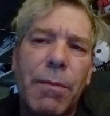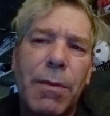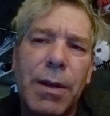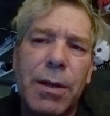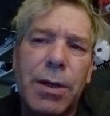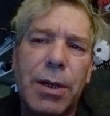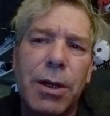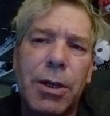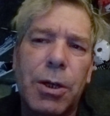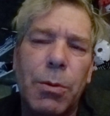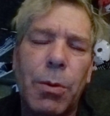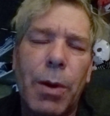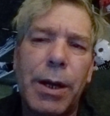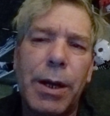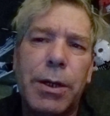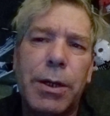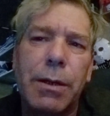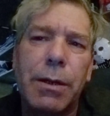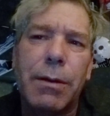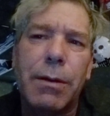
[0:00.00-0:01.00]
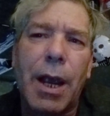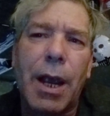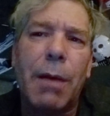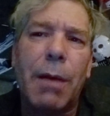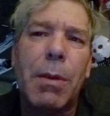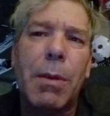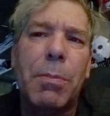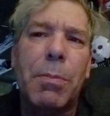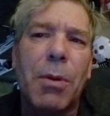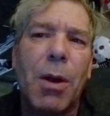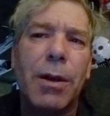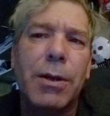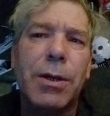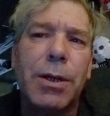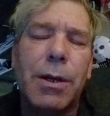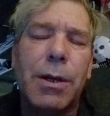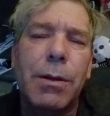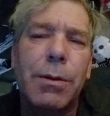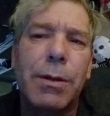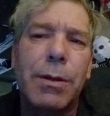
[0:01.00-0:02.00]
the situation can be
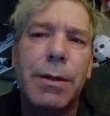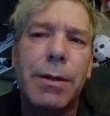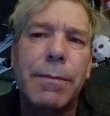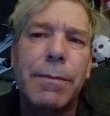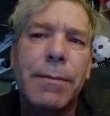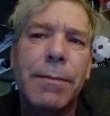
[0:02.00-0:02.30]
prosecuted.